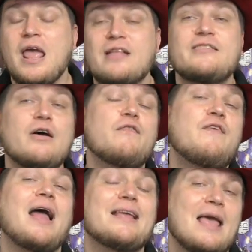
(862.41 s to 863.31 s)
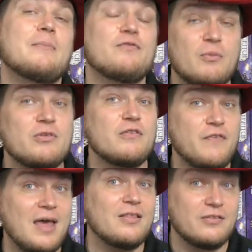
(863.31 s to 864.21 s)
It's still a fine game. If someone's a
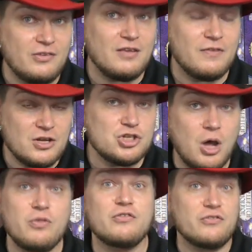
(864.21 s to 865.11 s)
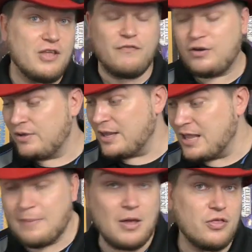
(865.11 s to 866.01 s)
fan of the TV show, this is definitely a
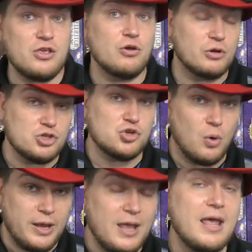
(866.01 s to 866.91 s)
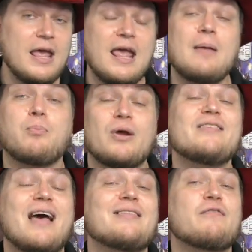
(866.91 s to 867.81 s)
game I think you'll enjoy. It
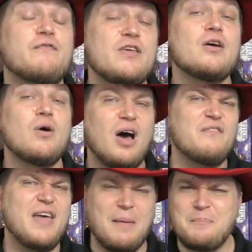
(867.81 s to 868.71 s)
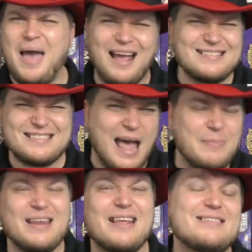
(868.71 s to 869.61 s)
brings out the feel of that
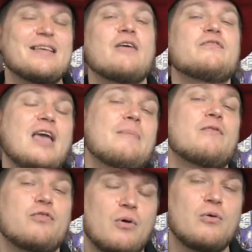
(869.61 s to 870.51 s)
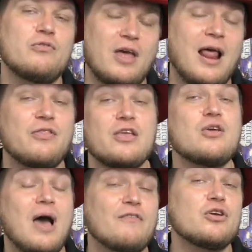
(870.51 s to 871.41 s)
backstabbiness of Game of Thrones, and I think
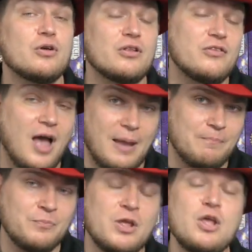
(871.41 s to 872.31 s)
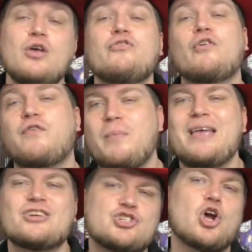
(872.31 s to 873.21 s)
you'll have a good time. So for
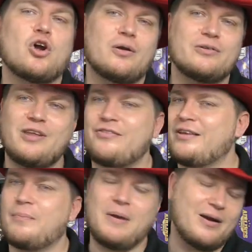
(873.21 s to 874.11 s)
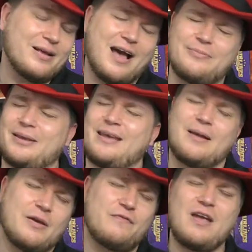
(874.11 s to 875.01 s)
me, sure, doesn't compare to Cosmic
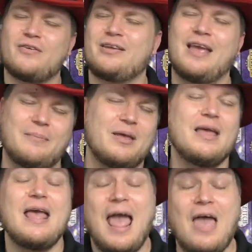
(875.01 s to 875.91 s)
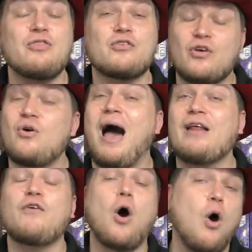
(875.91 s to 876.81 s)
Encounter, my favorite game. And there's a lot
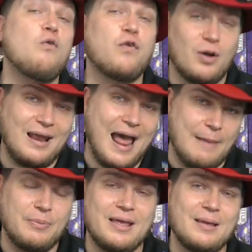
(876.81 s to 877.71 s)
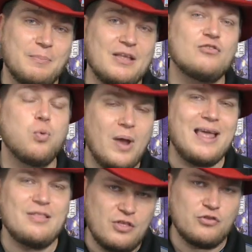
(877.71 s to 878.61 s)
of overlap
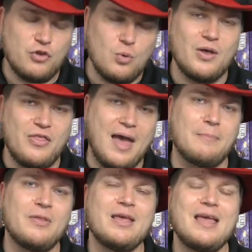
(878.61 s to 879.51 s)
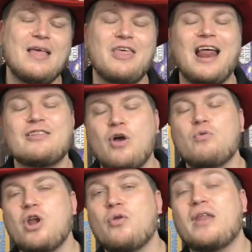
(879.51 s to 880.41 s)
between the two of them that I
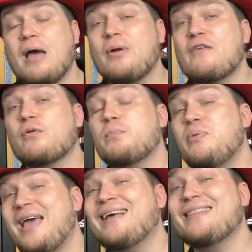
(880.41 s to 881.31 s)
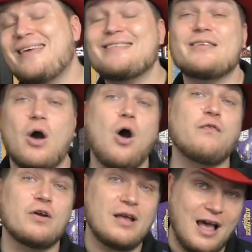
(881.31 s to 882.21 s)
don't know that I would ever pick this
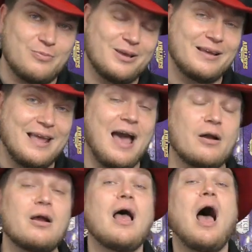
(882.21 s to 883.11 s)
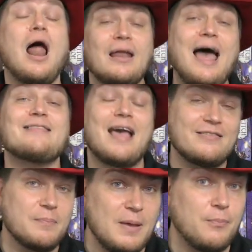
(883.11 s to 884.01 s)
over Cosmic Encounter unless I
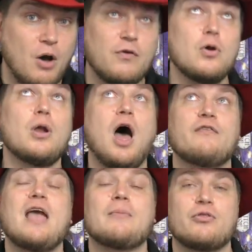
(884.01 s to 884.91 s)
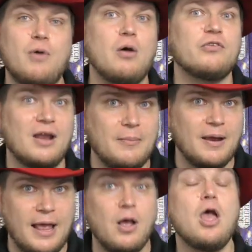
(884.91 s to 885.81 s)
had some people over who love Game of Thrones and I'd be
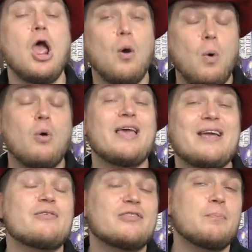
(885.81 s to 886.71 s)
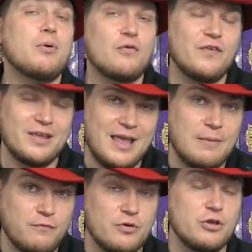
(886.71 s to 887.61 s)
like, well, here's the perfect
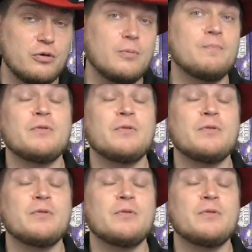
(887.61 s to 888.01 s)
game for you.